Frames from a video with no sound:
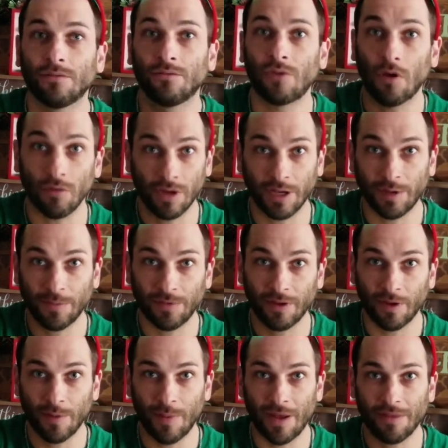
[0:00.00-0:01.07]
Don't get
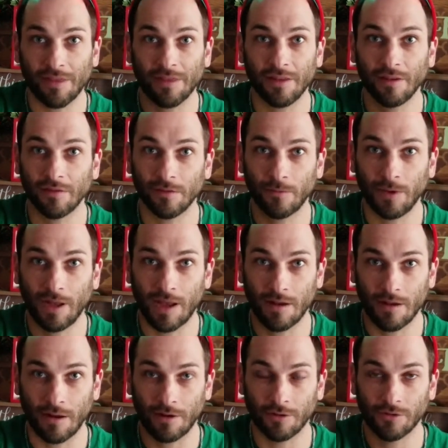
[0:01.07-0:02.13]
upset about the things that we
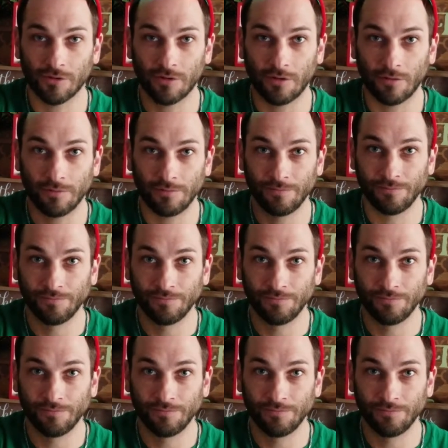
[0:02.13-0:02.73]
cannot control.